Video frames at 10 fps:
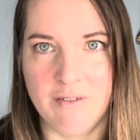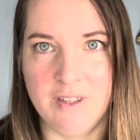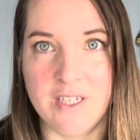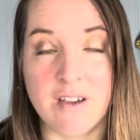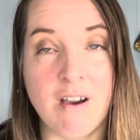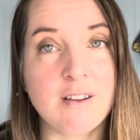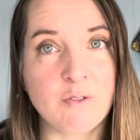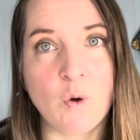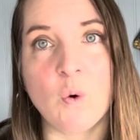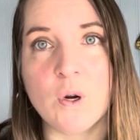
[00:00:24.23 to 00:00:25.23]
The dog, of
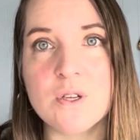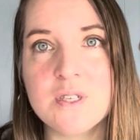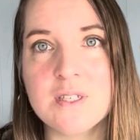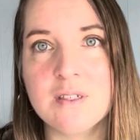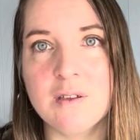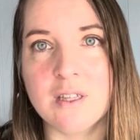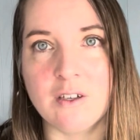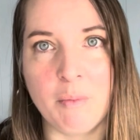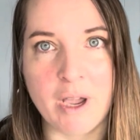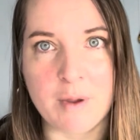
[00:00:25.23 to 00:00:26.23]
course, little
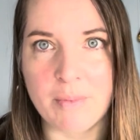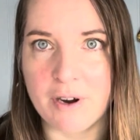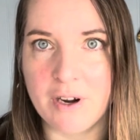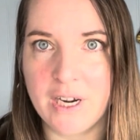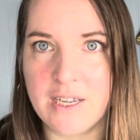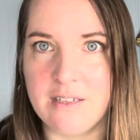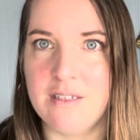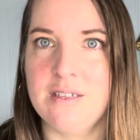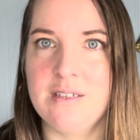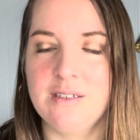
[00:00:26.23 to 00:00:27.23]
Piper,
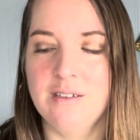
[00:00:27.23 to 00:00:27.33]
is